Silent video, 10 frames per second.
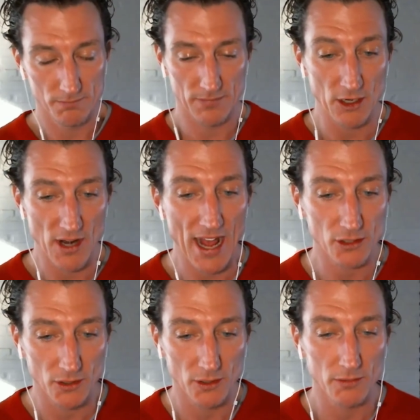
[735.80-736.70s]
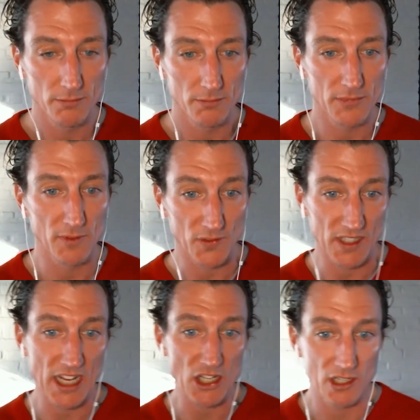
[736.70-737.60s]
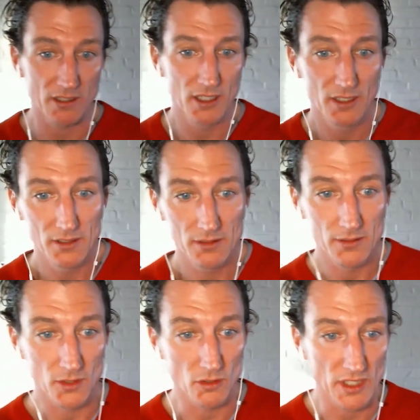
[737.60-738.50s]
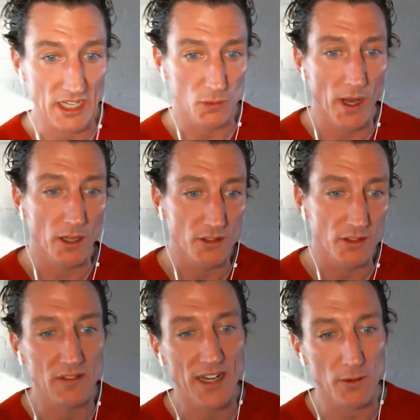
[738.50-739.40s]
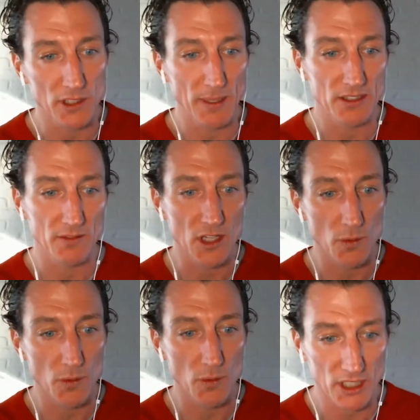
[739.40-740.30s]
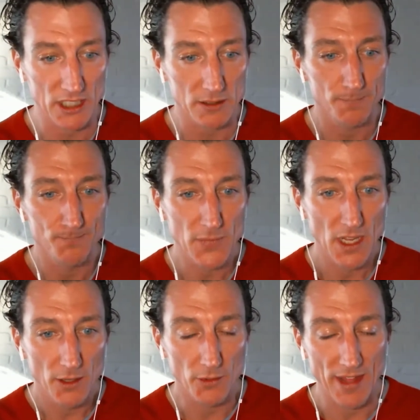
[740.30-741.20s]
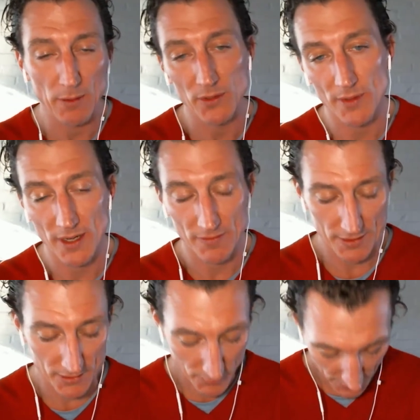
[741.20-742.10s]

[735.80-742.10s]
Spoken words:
international diversification certainly as well, just given how expensive the U.S. market is. So that was the one that I found.